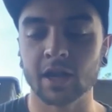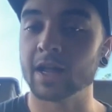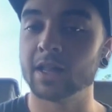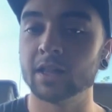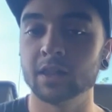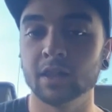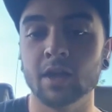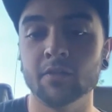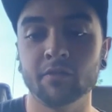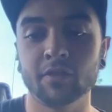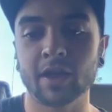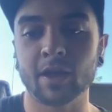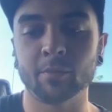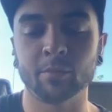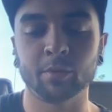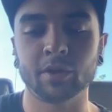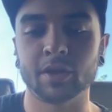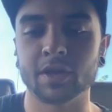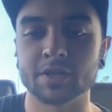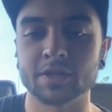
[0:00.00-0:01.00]
I love that
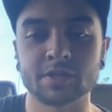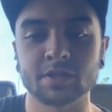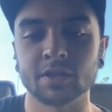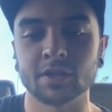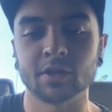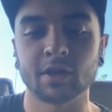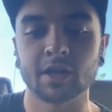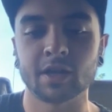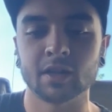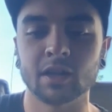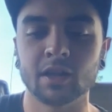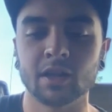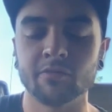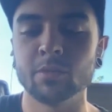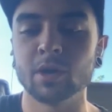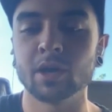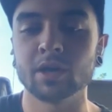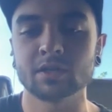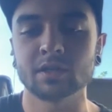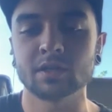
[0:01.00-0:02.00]
place. You know, I love
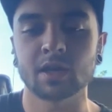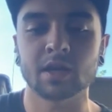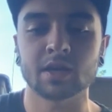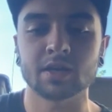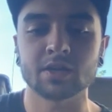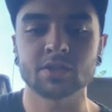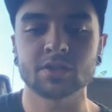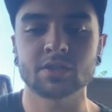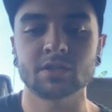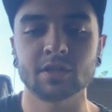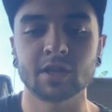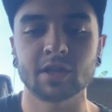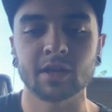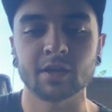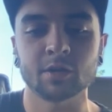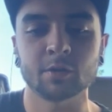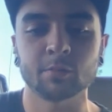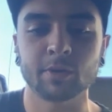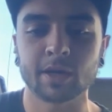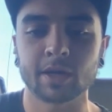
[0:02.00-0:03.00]
Montage
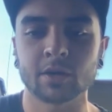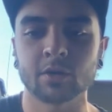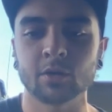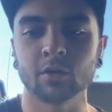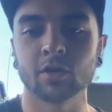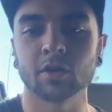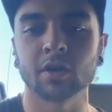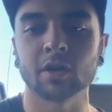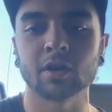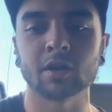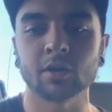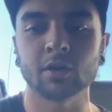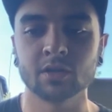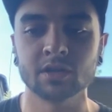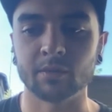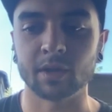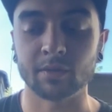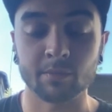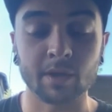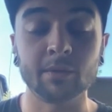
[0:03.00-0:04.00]
down to my core.
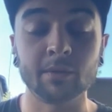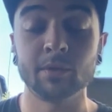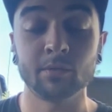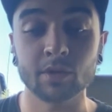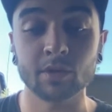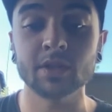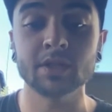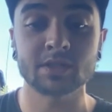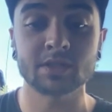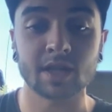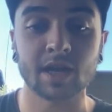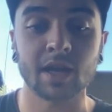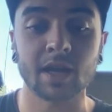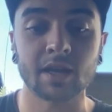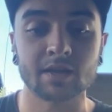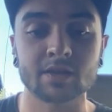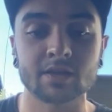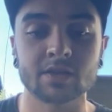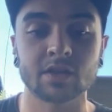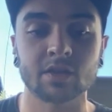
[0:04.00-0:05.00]
It made me really
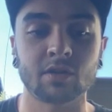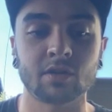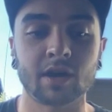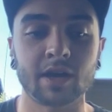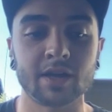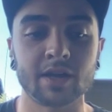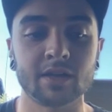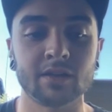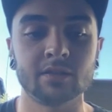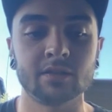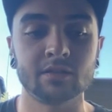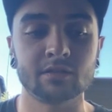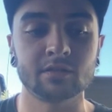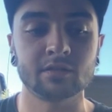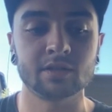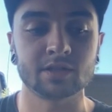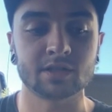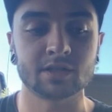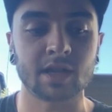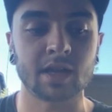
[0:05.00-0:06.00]
sad. So I
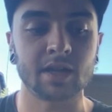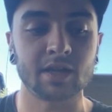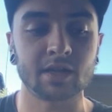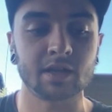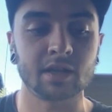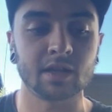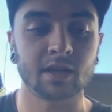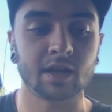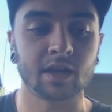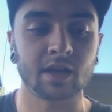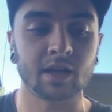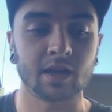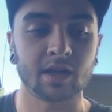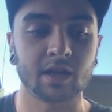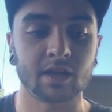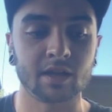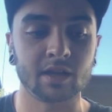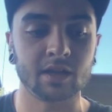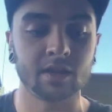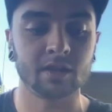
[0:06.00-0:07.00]
decided, uh,
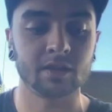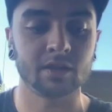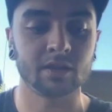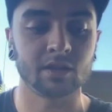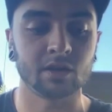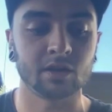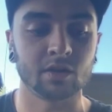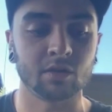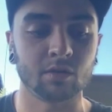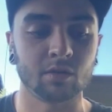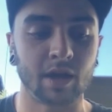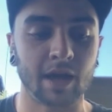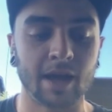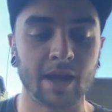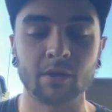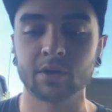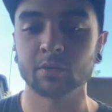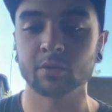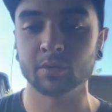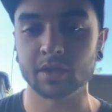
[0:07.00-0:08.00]
you know,
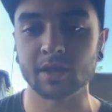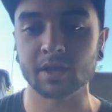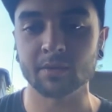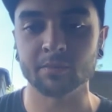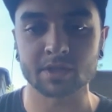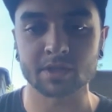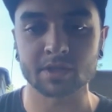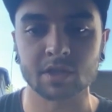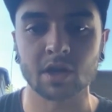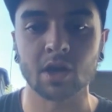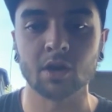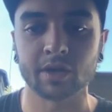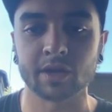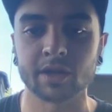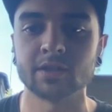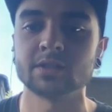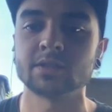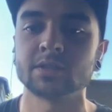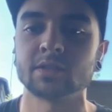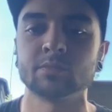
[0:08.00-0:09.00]
how can we keep this
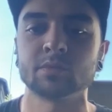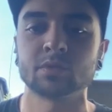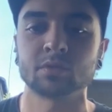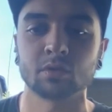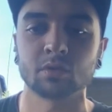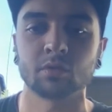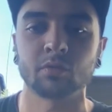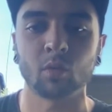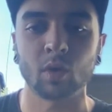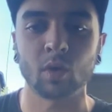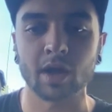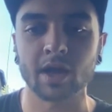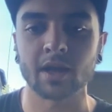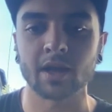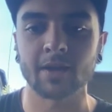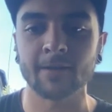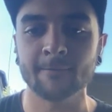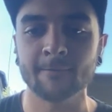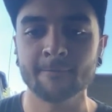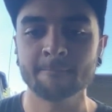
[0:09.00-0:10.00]
going in some sort of way?